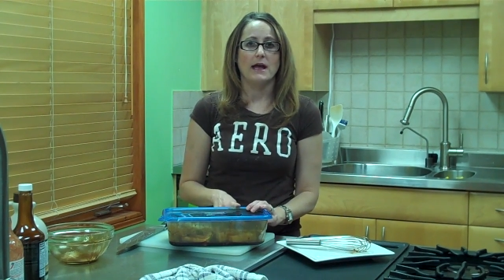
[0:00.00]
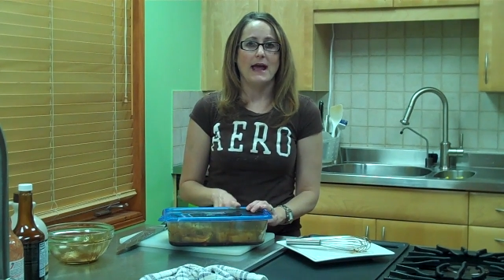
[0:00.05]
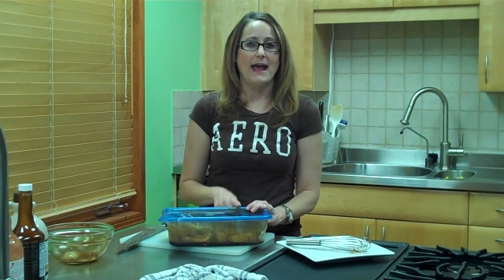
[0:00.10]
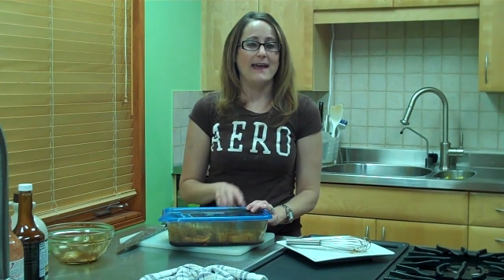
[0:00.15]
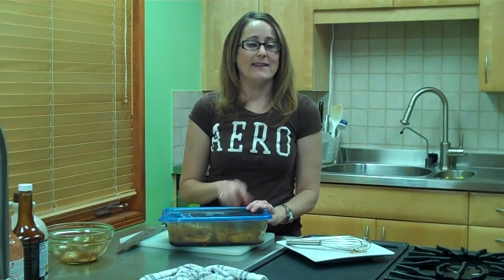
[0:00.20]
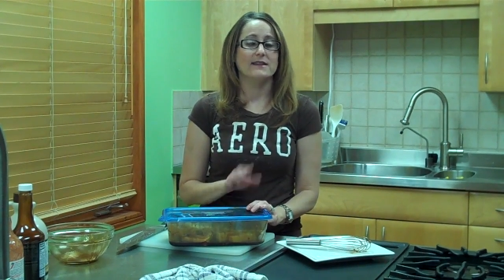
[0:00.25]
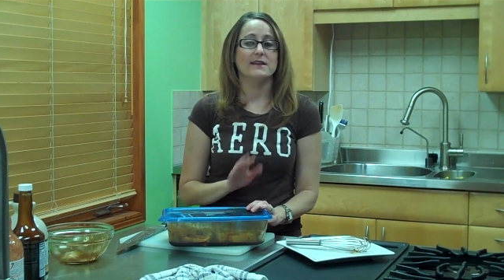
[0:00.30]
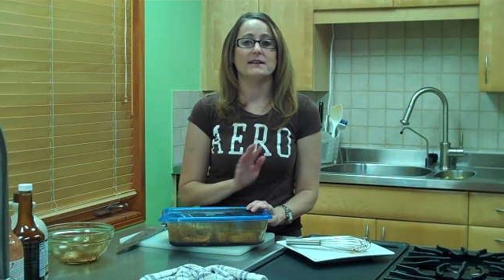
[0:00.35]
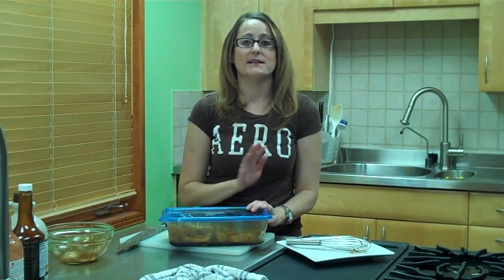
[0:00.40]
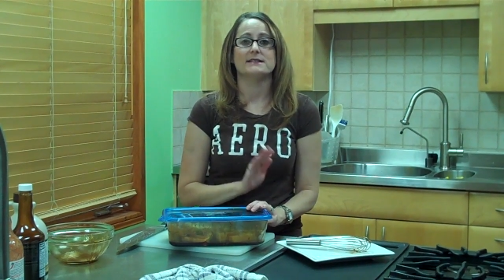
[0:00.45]

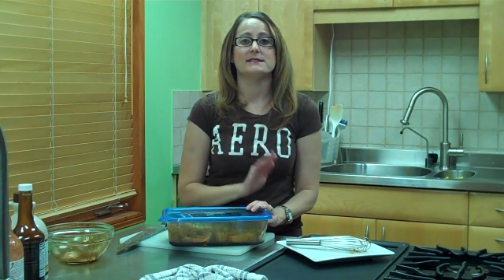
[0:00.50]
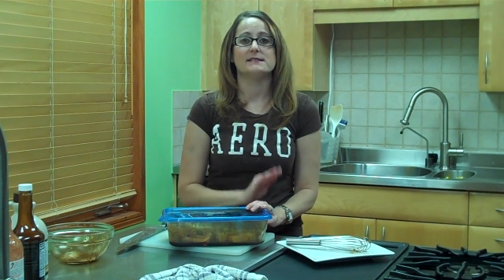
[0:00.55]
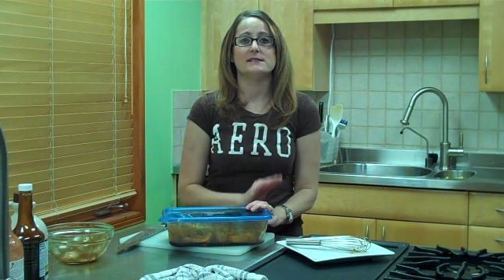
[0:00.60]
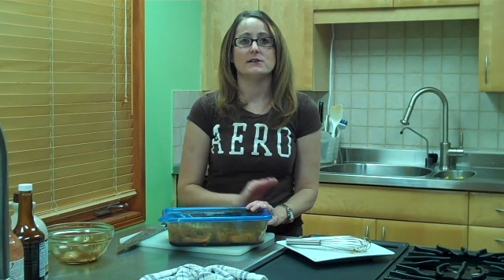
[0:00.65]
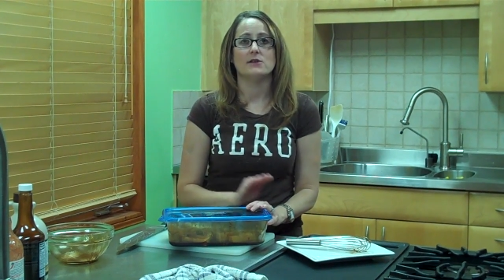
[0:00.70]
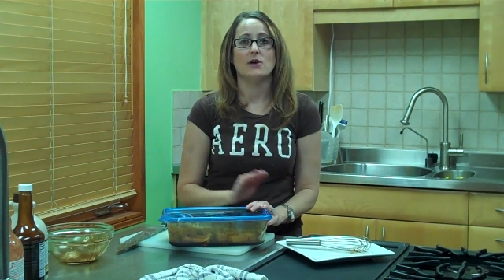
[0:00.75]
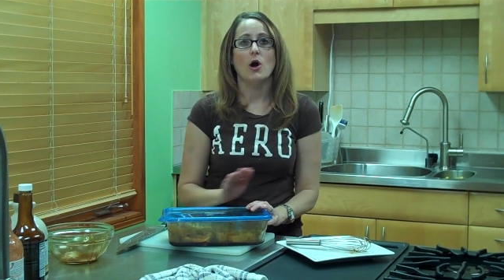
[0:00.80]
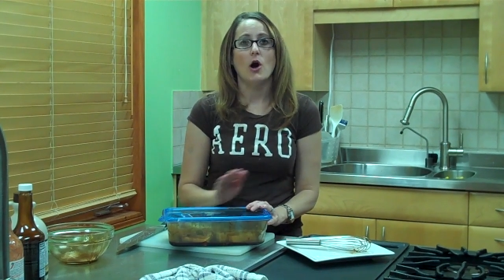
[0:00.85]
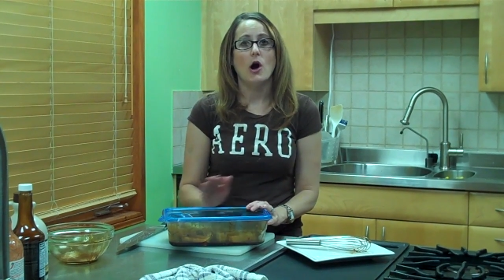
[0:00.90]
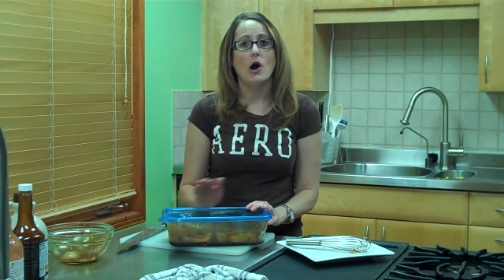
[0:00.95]
and let it
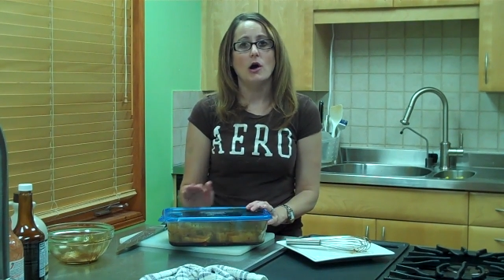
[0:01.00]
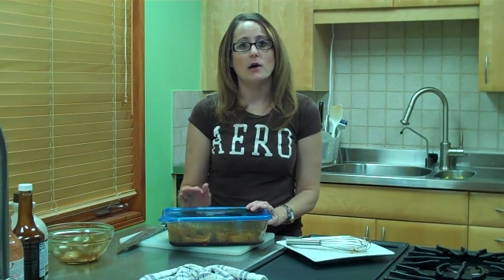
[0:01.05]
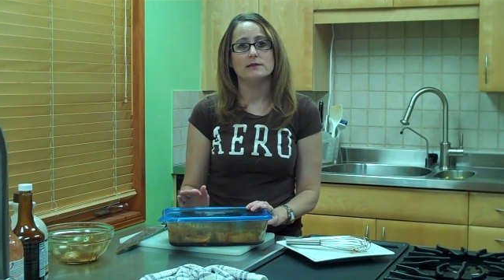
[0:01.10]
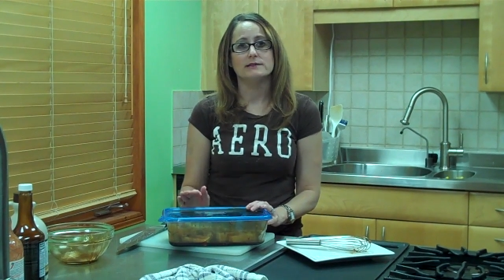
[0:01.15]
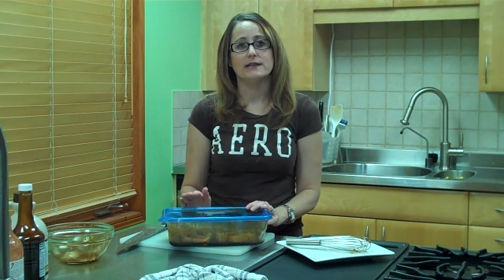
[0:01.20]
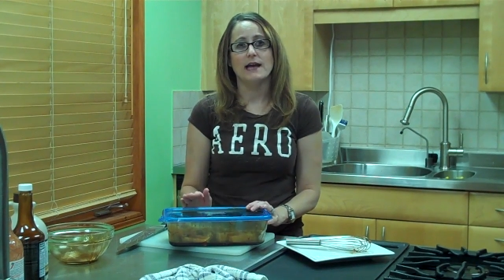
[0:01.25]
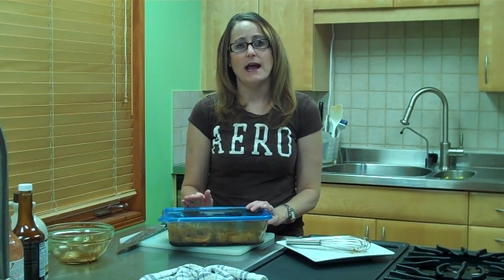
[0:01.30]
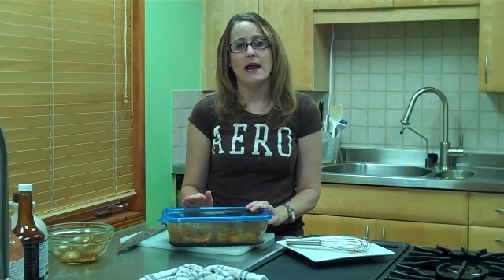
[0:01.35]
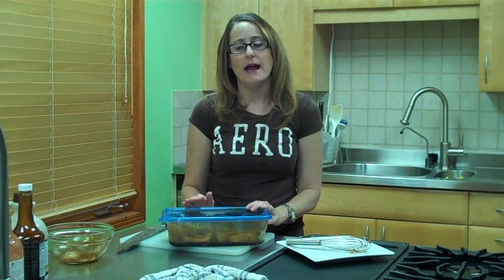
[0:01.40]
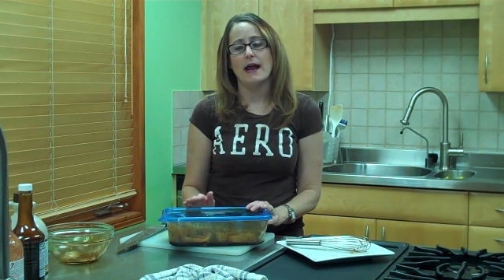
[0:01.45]
sit all
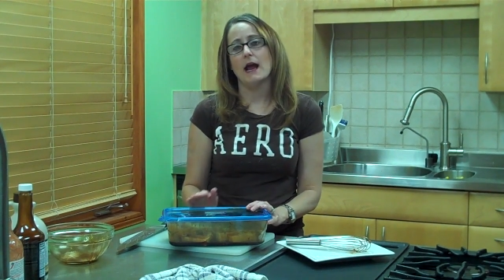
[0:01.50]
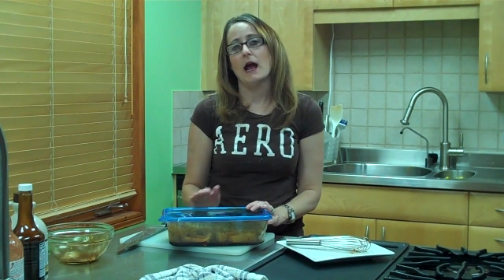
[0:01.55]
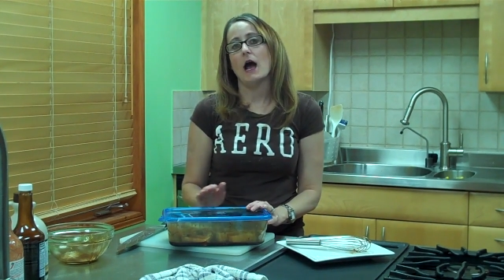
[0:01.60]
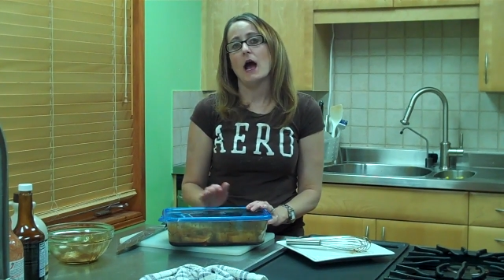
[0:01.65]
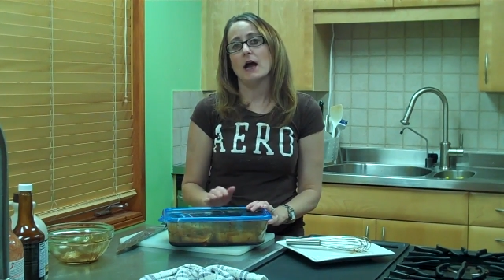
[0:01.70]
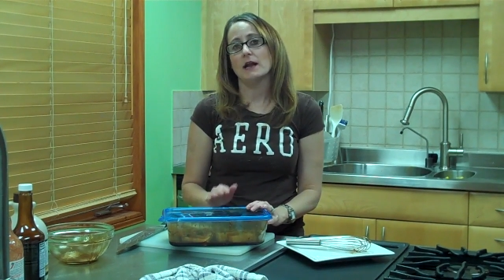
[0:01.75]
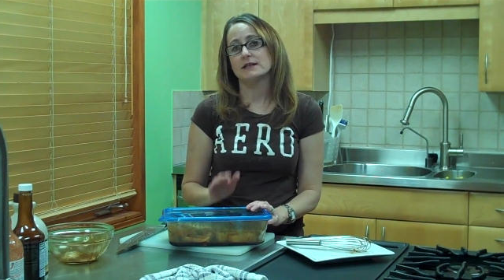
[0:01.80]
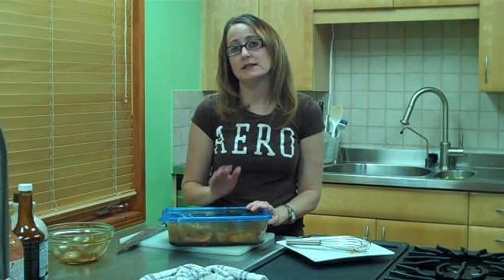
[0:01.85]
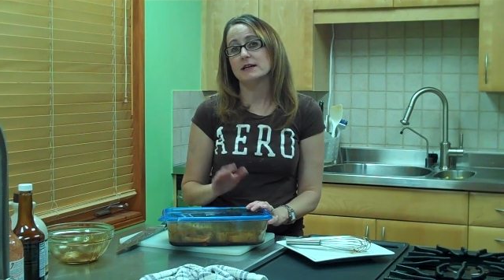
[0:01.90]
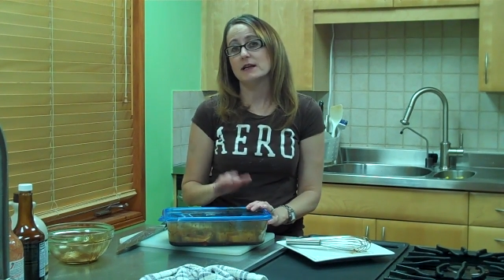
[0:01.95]
day
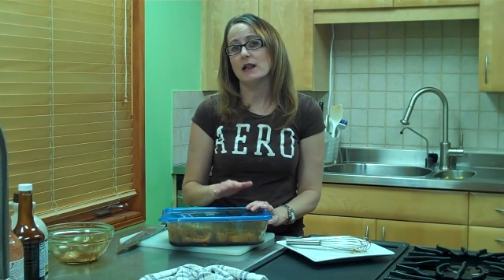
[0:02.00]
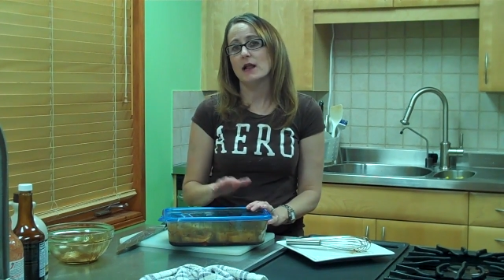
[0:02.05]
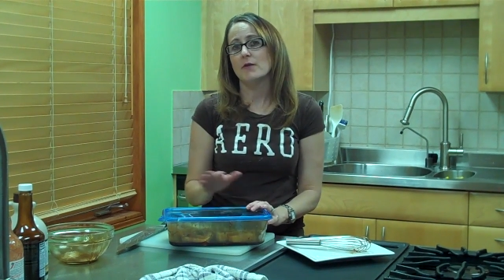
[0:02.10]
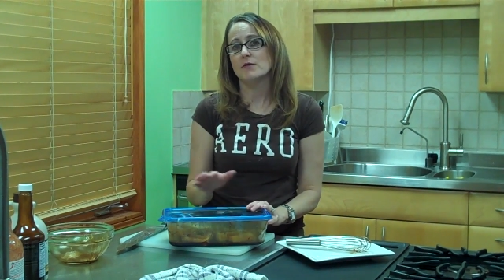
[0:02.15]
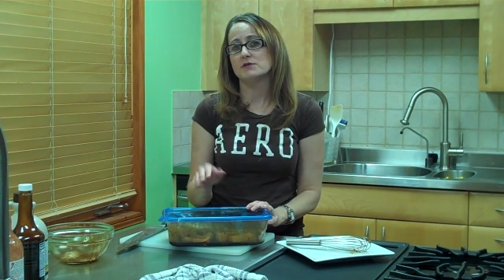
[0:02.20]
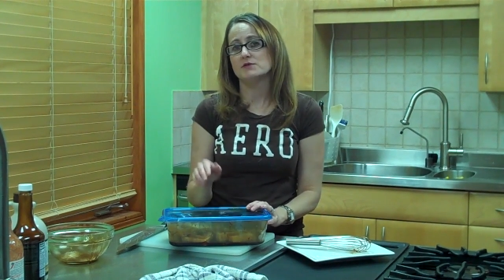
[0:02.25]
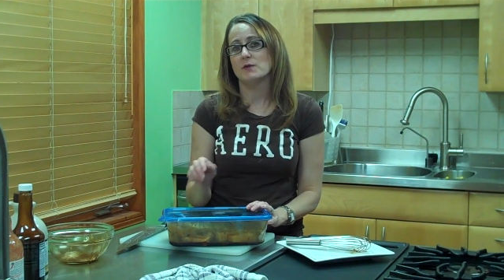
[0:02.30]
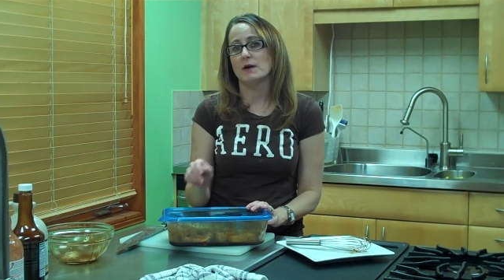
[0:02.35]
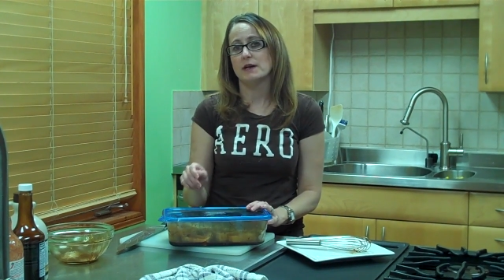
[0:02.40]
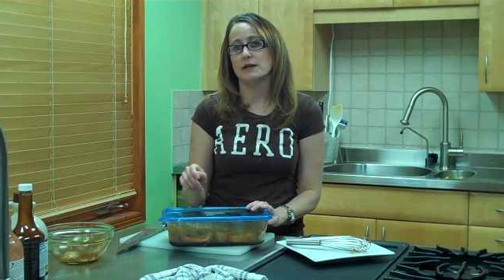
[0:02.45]
until I
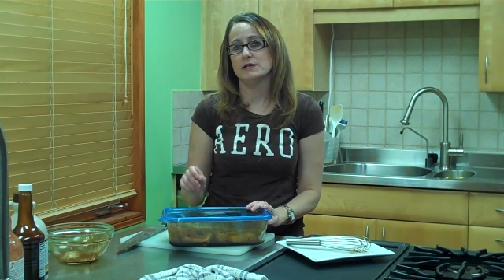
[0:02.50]
was ready